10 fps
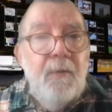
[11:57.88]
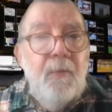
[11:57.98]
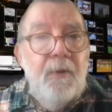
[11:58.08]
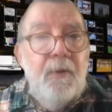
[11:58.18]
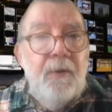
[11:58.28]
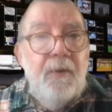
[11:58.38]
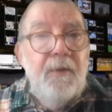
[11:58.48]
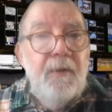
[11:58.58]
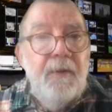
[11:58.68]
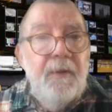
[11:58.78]

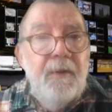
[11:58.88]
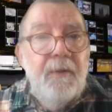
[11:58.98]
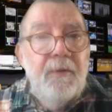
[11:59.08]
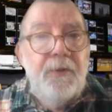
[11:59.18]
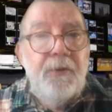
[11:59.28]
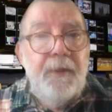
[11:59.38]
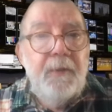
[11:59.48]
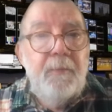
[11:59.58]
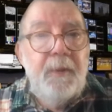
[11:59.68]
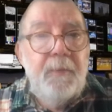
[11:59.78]
where they're
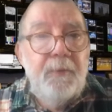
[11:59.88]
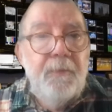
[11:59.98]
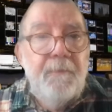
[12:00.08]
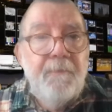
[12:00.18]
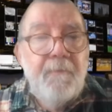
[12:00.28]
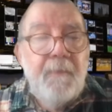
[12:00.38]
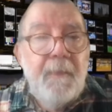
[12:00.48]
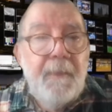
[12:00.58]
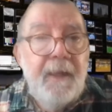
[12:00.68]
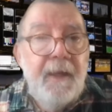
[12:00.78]
shooting at people,
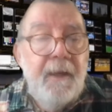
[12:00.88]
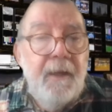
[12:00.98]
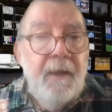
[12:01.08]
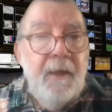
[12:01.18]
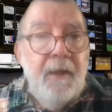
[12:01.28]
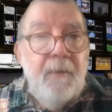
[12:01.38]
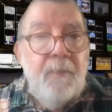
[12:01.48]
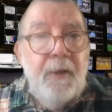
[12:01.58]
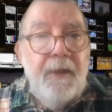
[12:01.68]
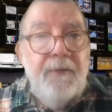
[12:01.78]
the
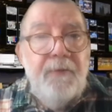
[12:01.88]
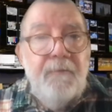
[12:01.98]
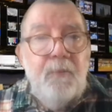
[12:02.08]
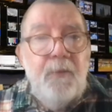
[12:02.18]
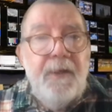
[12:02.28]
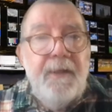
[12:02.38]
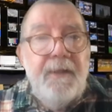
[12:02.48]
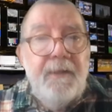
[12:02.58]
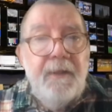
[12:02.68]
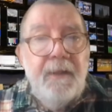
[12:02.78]
price of wheat